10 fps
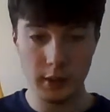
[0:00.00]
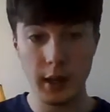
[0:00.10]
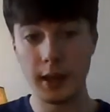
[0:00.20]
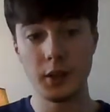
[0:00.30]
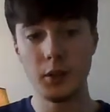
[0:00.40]

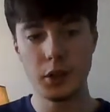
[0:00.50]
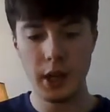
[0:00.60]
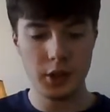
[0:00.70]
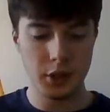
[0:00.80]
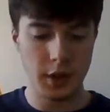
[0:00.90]
I do
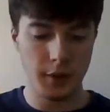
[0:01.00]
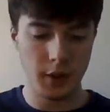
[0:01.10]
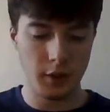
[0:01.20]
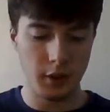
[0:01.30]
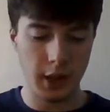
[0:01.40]
change stuff on
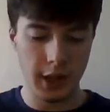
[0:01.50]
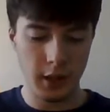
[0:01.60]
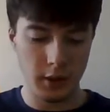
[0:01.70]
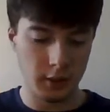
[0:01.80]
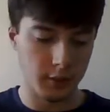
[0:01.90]
the fly.
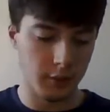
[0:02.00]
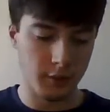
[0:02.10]
If